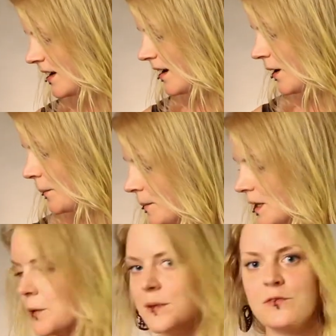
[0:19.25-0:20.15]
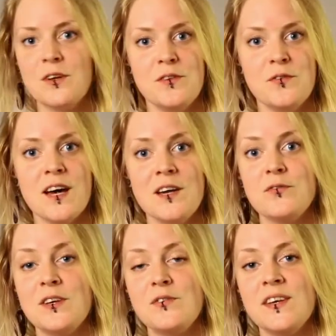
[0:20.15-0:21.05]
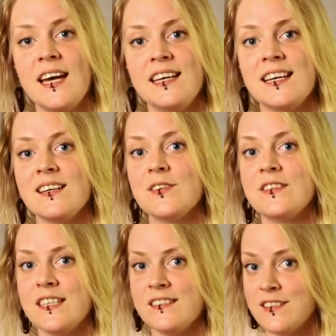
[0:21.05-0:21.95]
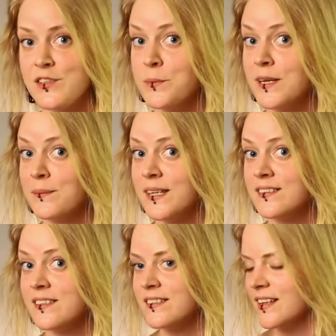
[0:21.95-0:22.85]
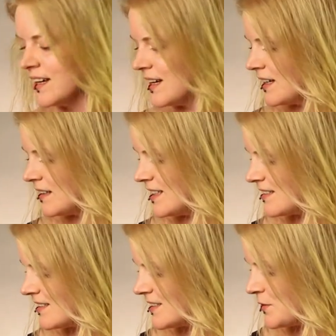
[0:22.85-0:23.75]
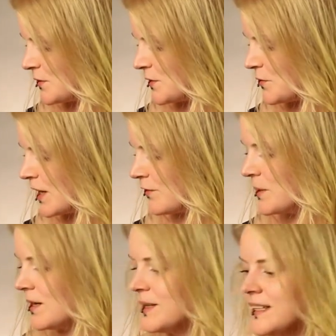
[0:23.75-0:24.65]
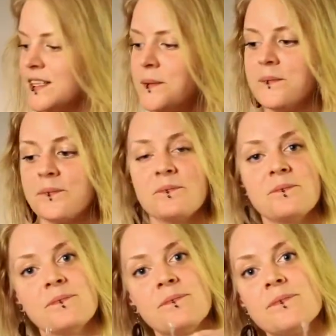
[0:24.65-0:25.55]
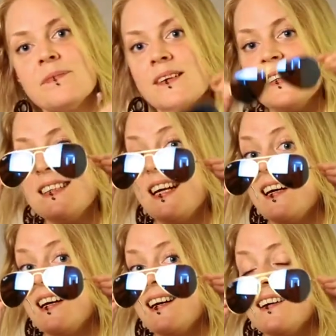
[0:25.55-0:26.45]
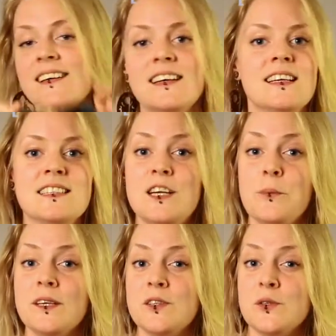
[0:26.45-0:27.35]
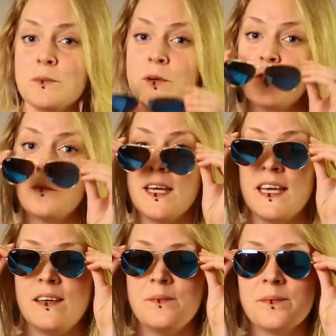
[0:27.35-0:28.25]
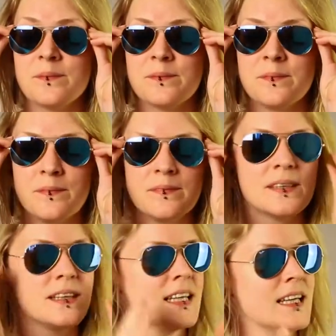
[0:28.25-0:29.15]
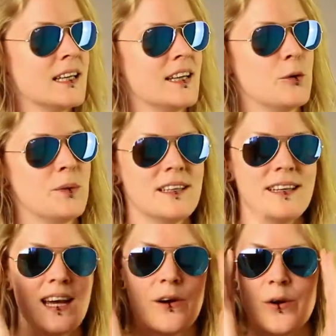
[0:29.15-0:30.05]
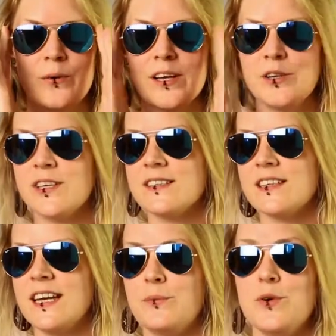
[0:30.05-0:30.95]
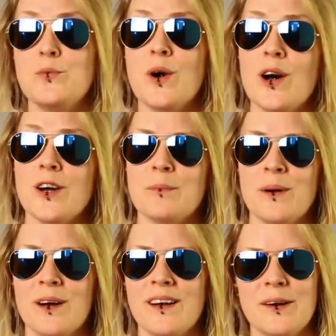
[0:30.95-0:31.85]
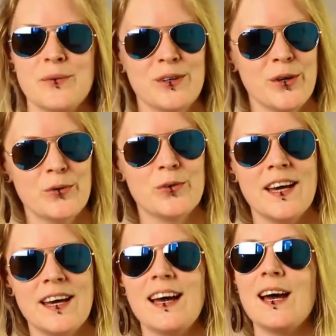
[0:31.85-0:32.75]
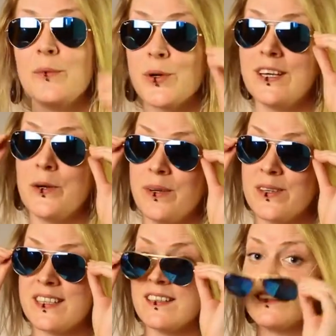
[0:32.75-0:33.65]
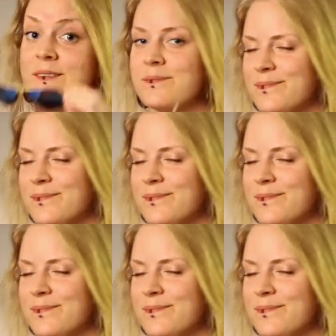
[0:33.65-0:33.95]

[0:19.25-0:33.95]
Um, they come in 55, 58 and 62 millimeters. This is the 55 millimeter. Ta-da! It's a little bit too small for me, little bit narrow, like you can say, it would work, but I wouldn't go for that. I want a little bigger size.